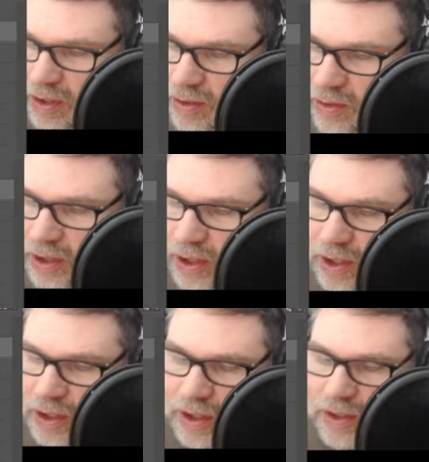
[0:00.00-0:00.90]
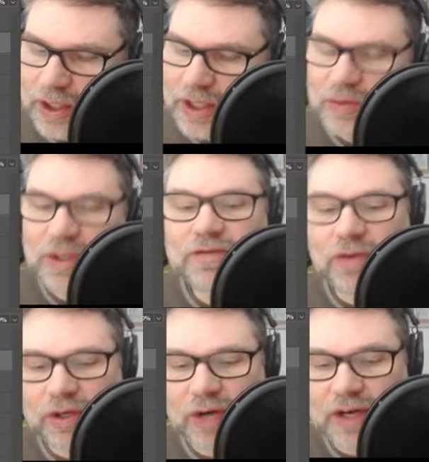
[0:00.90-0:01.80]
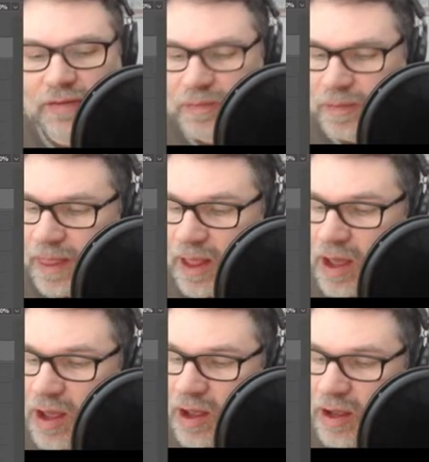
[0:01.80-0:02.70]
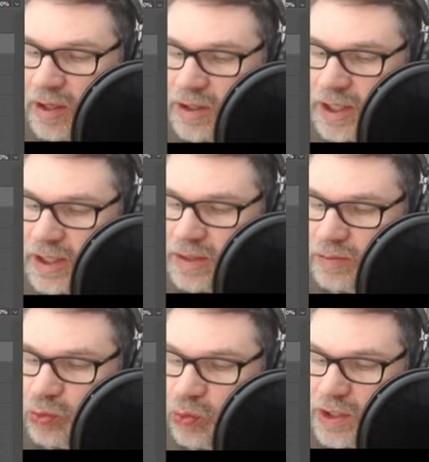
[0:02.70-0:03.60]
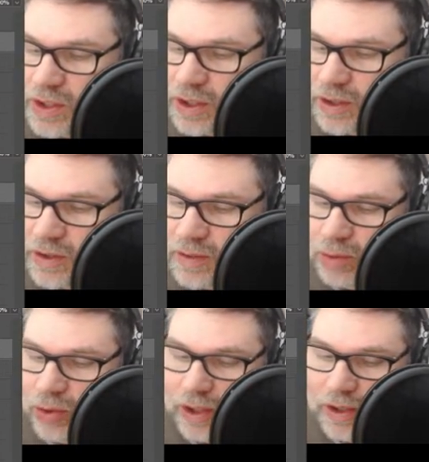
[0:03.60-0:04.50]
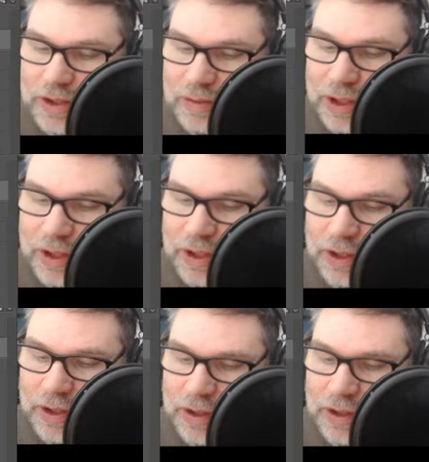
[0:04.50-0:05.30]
three, and the last one is four. Great. Let's add some Russ Nicholson pointillism in here.